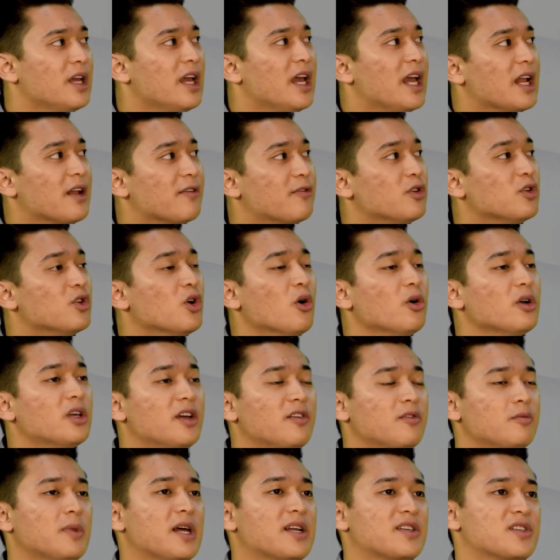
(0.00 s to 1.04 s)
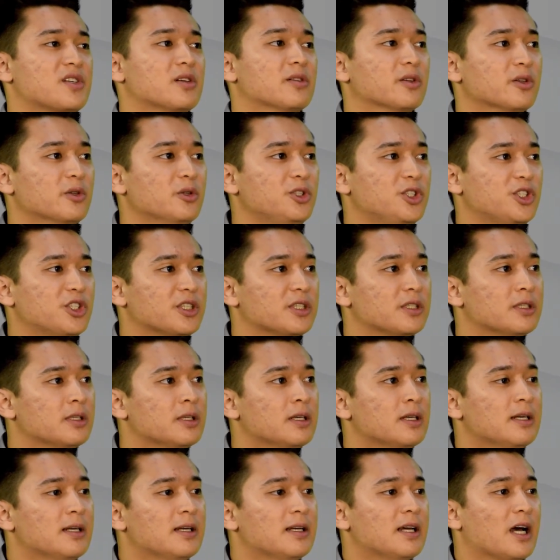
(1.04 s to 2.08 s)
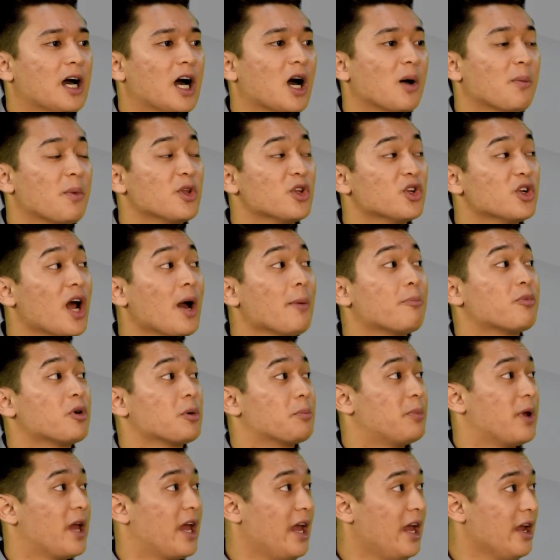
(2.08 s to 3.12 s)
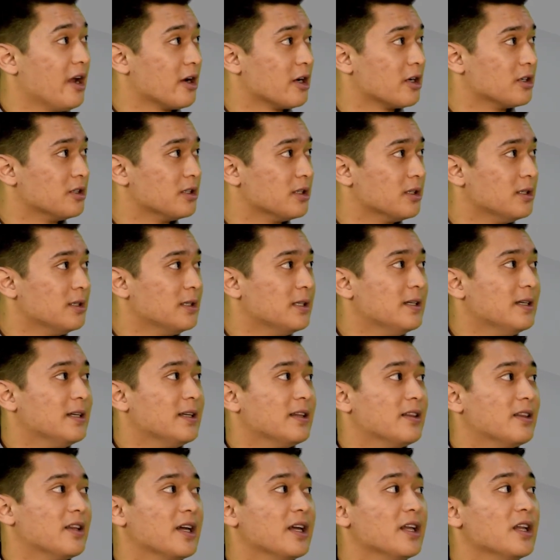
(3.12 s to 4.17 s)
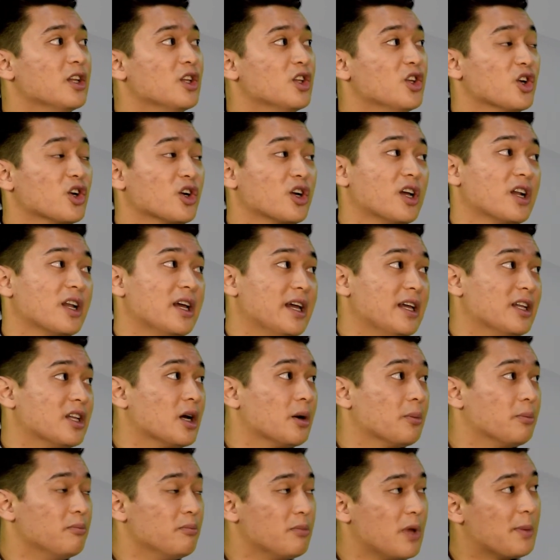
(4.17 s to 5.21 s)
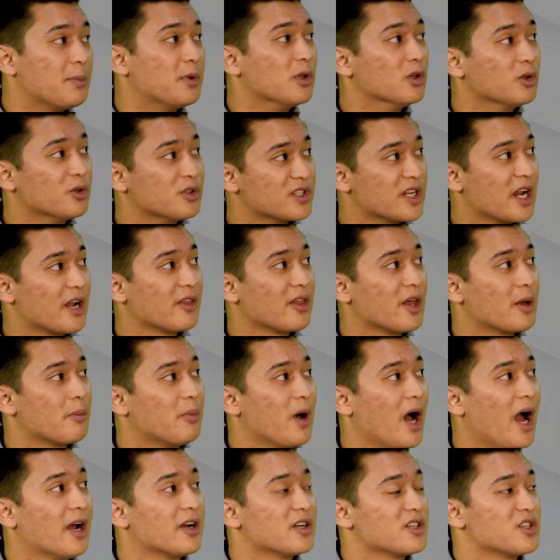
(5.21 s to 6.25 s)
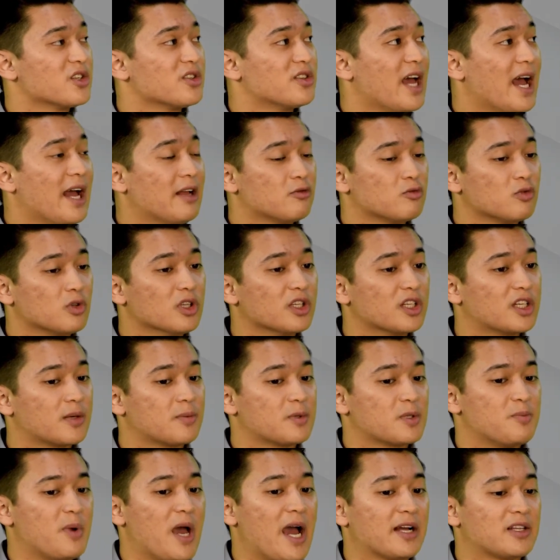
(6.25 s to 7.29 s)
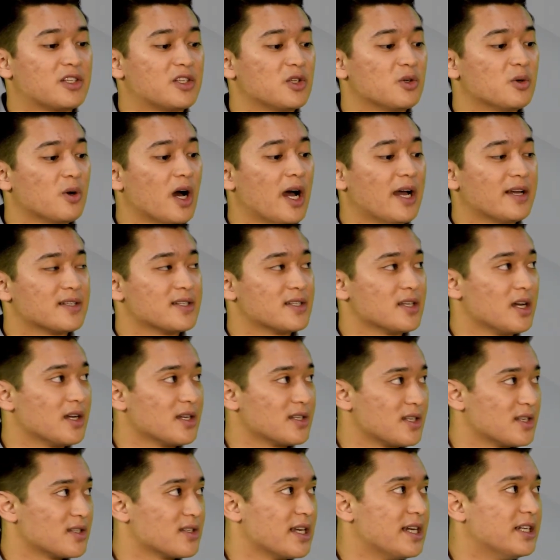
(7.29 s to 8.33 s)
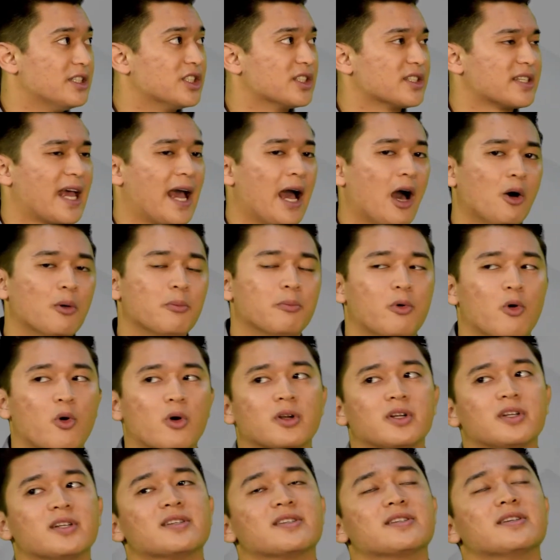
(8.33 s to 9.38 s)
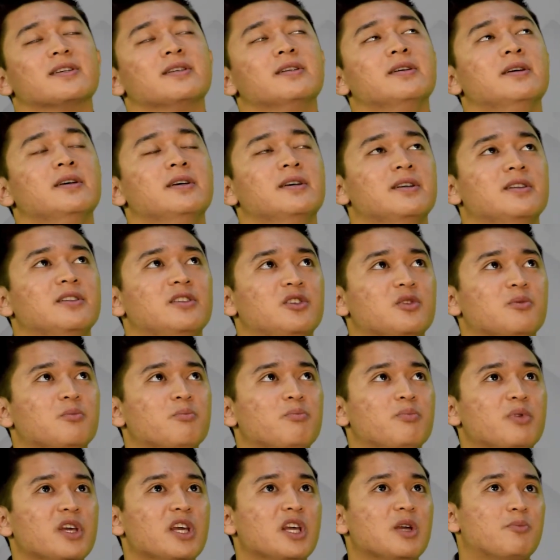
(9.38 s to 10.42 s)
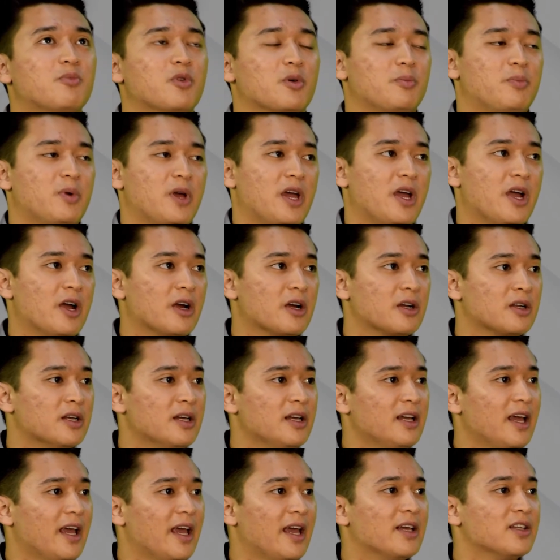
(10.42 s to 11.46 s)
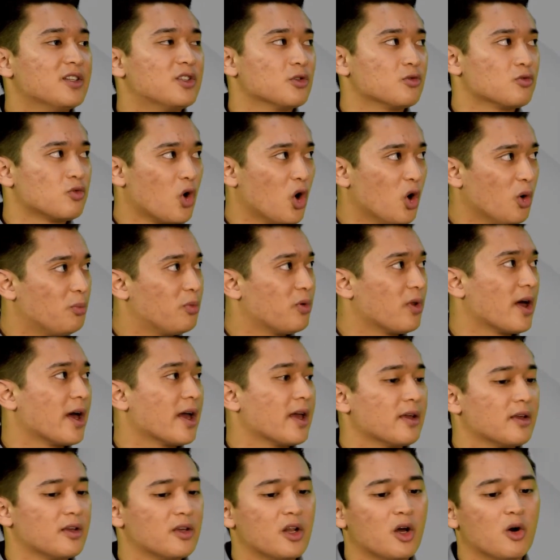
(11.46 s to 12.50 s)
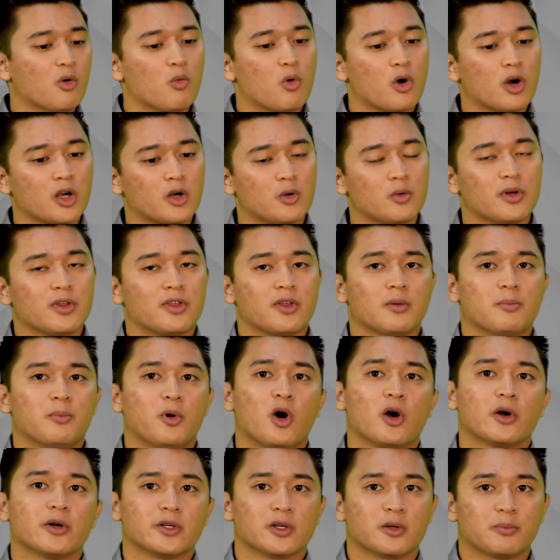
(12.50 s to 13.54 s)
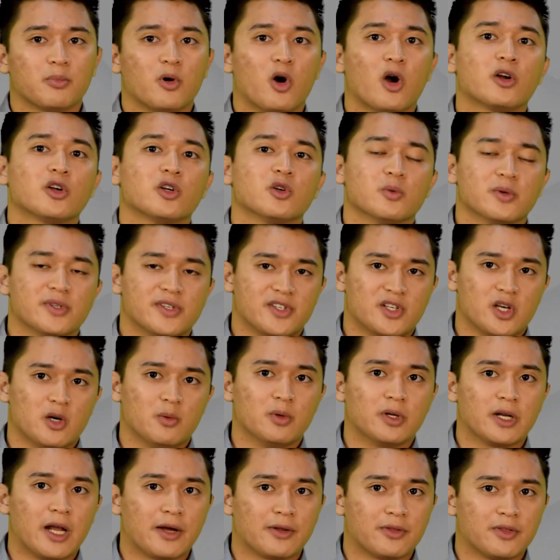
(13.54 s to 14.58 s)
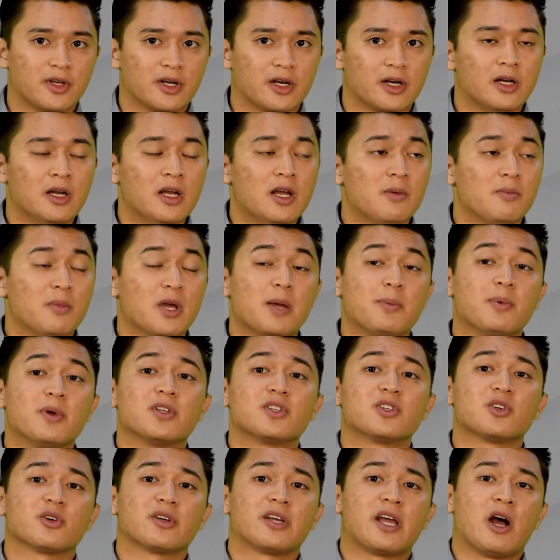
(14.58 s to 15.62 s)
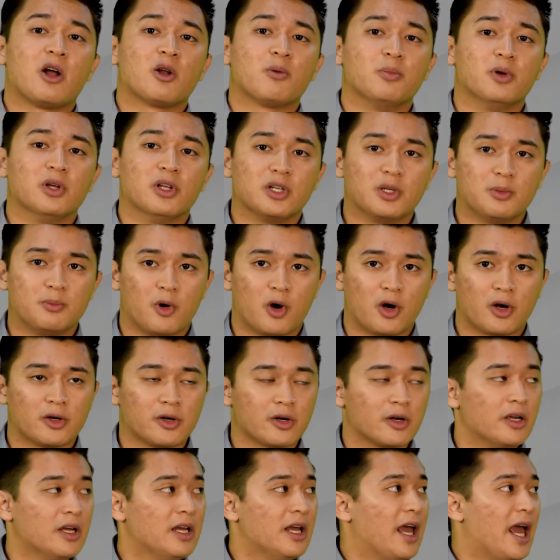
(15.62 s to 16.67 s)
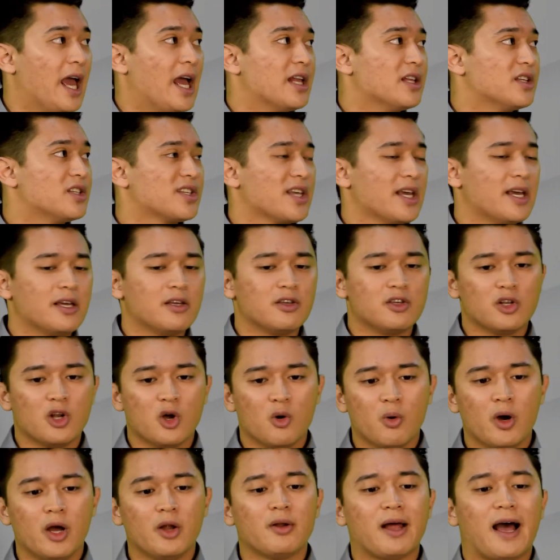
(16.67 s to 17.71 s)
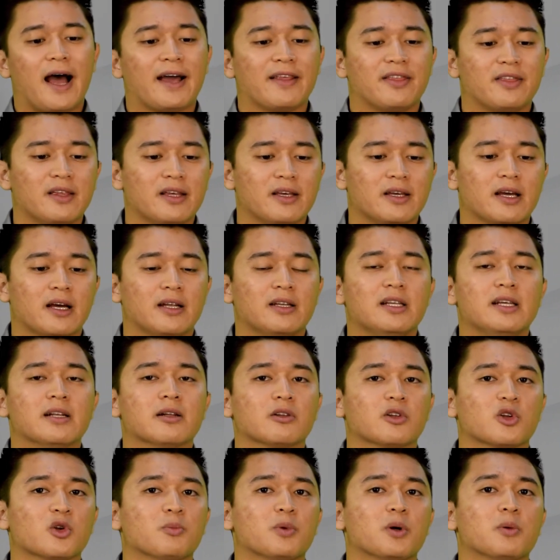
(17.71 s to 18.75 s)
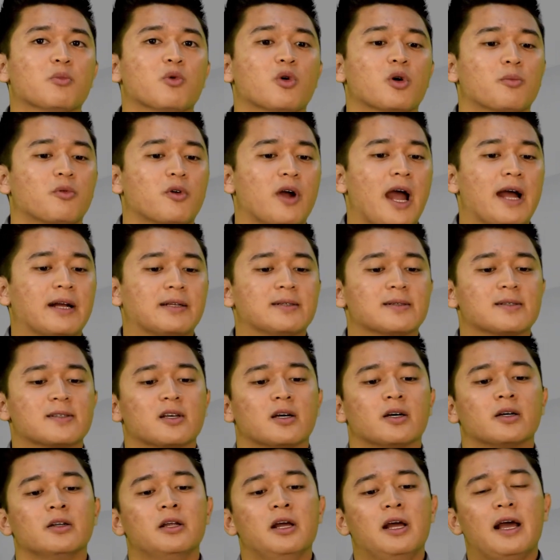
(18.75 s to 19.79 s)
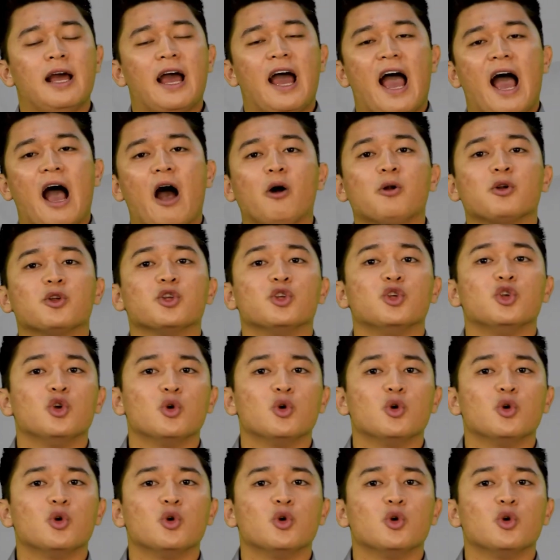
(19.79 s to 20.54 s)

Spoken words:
if you don't give them that solution and you're not prepared, then you're going to end up maybe losing out on that buyer. So that really comes back to us as agents. How important is it to be prepared and to role play? You know, work with a partner with someone out there. Maybe it's your accountability partner, and say, you know what, I think I need a little bit more practice on how do you